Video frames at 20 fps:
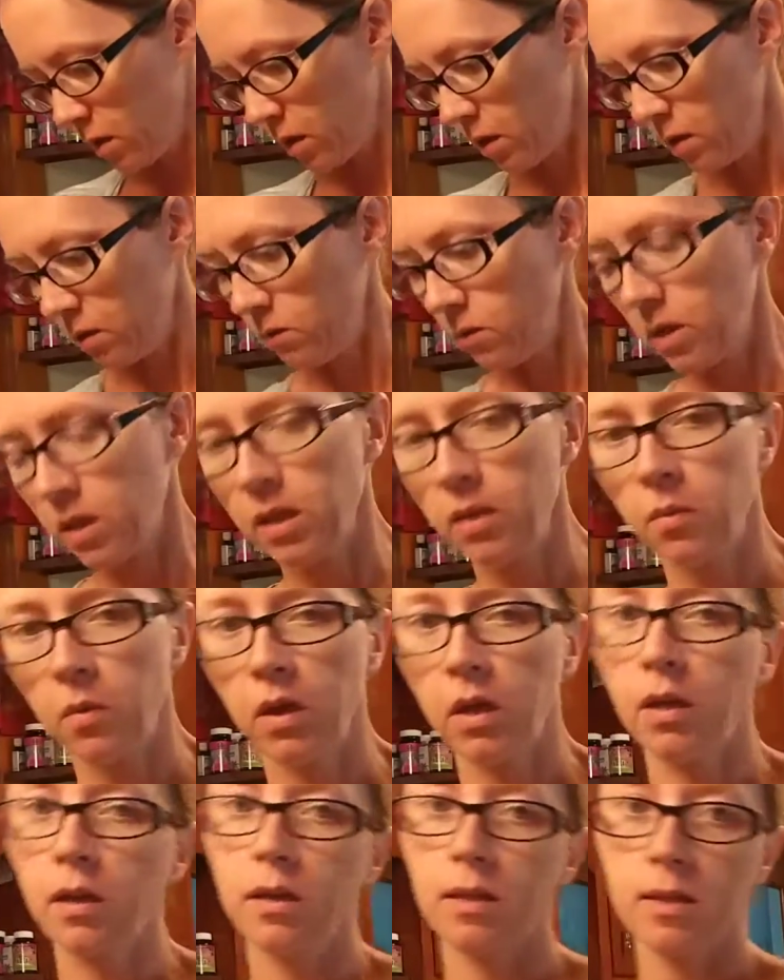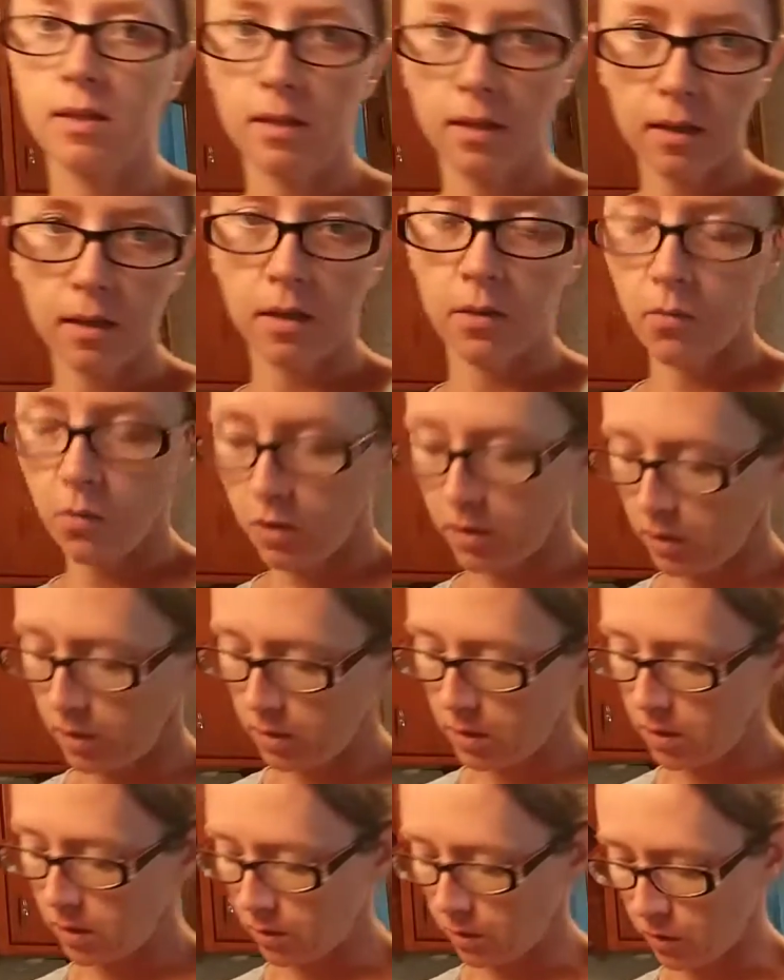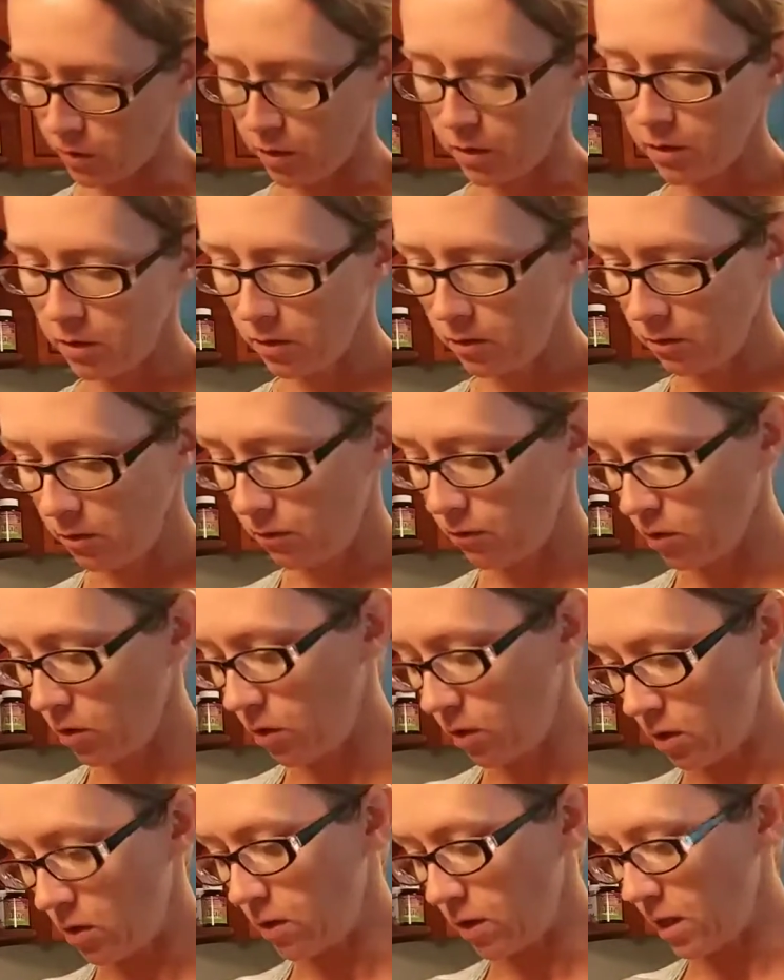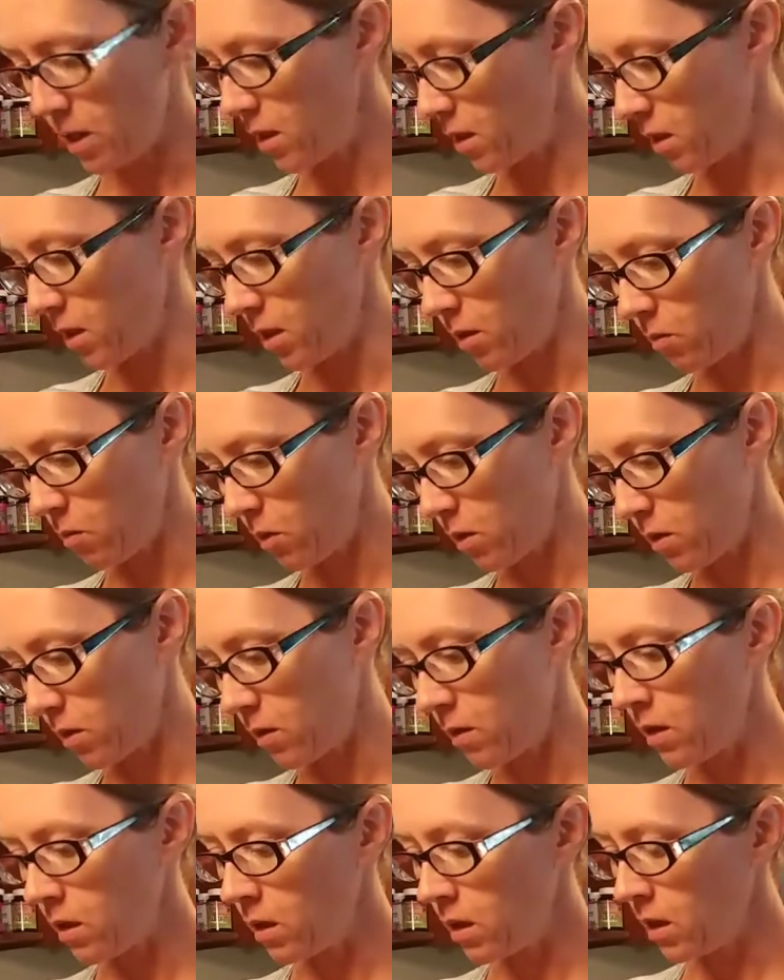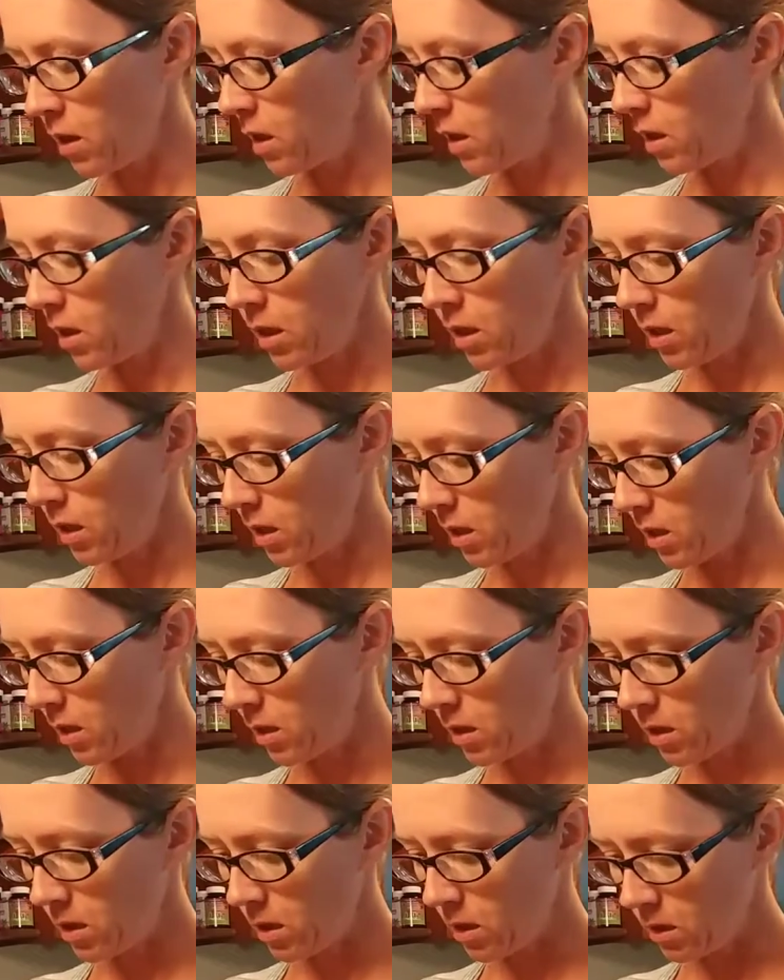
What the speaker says: That was something I said I wanted to learn for a long time, and